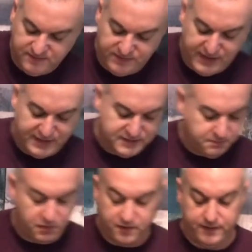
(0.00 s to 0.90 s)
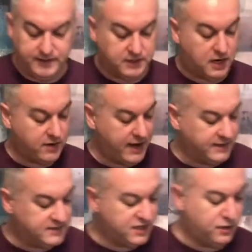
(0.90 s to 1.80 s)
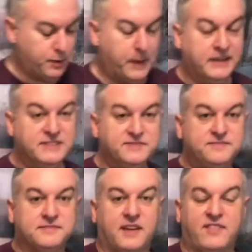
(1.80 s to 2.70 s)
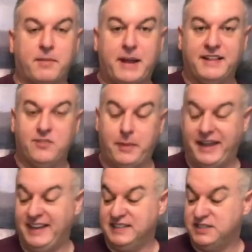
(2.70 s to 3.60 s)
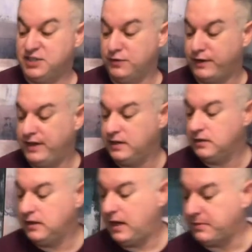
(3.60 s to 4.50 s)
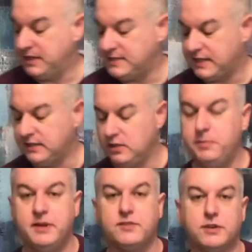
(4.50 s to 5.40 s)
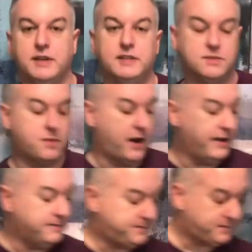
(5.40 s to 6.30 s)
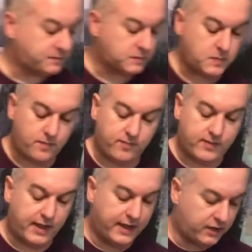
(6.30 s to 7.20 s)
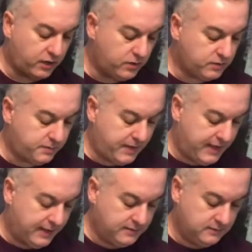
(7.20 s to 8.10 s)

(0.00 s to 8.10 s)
That's perfect. All right, so I've got my 11 by 8 dish over here. I'm gonna take a little bit of cooking spray and coat the pan,